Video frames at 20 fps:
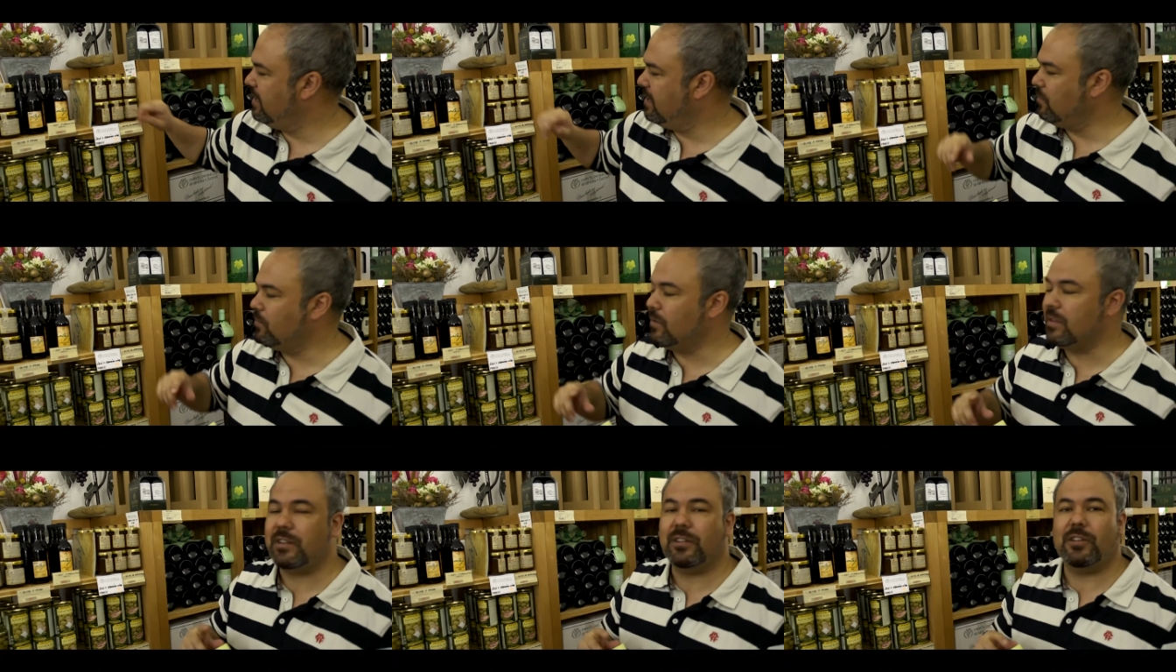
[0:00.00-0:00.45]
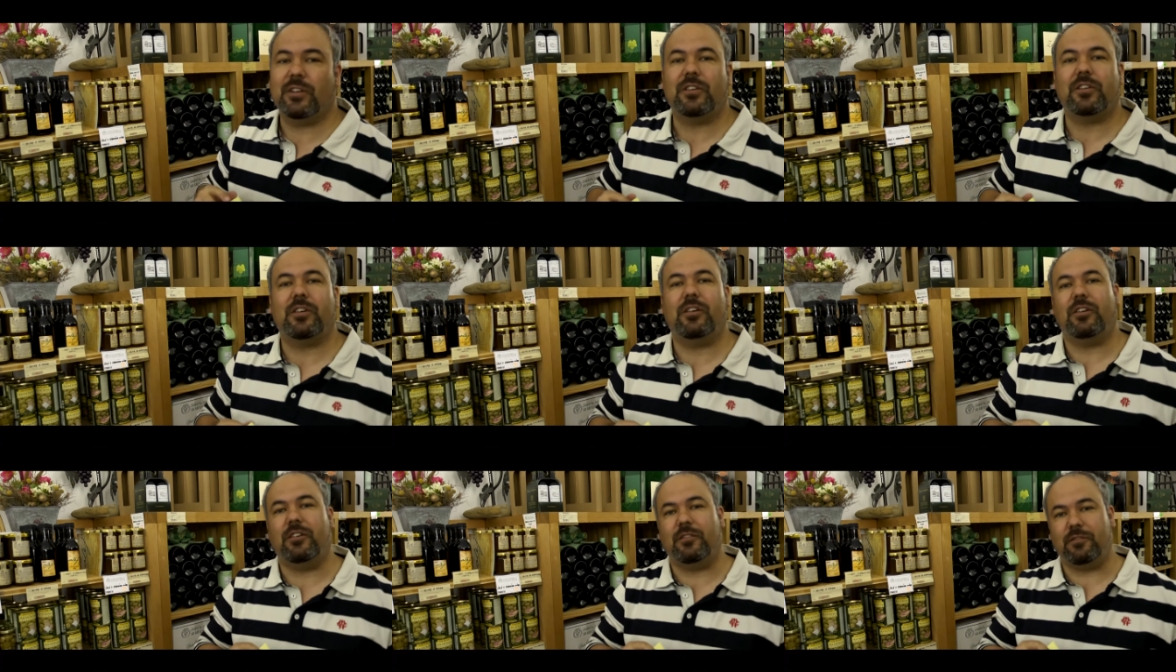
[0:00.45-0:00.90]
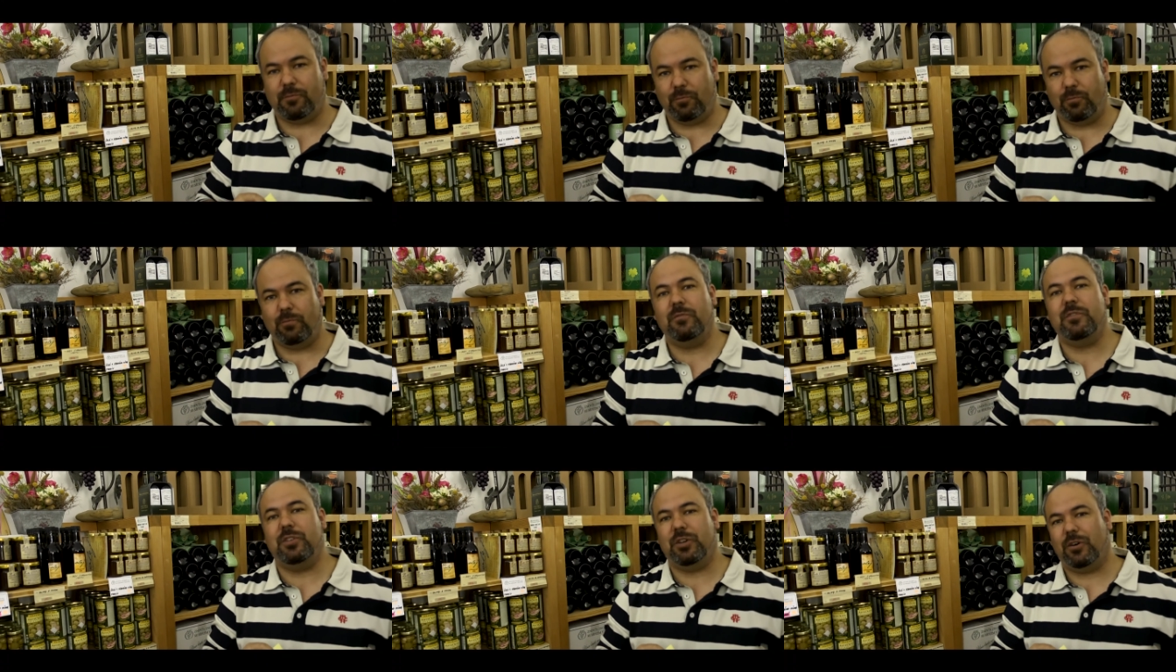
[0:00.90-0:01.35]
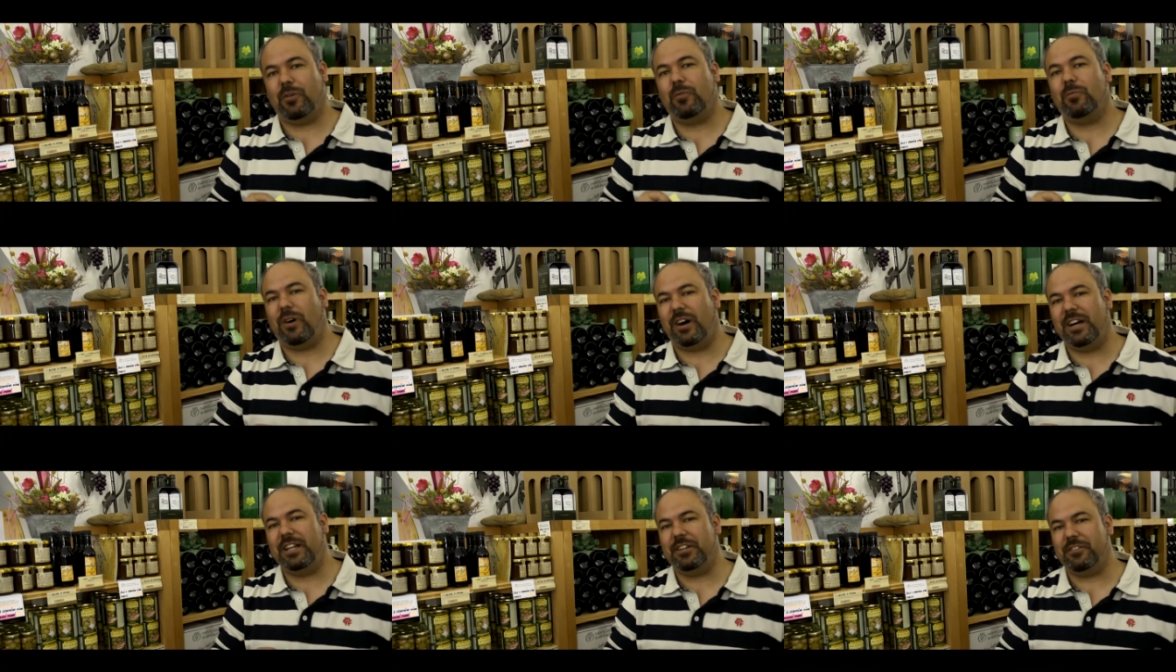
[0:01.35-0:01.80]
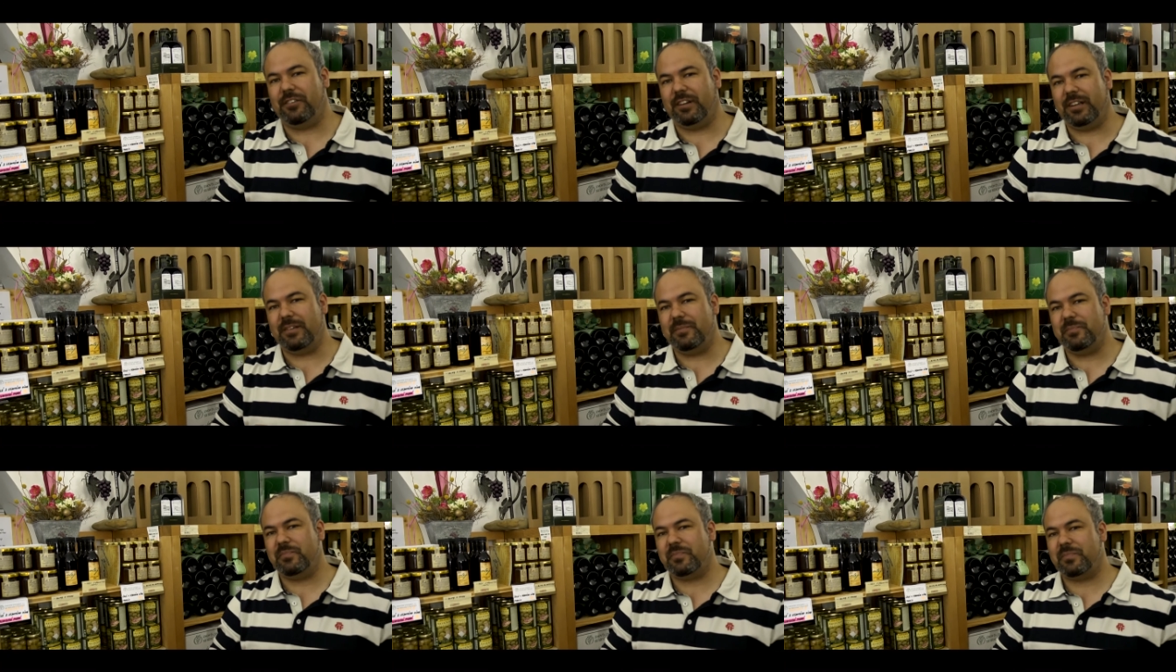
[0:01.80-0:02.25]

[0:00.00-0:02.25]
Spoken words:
with the logo of your winery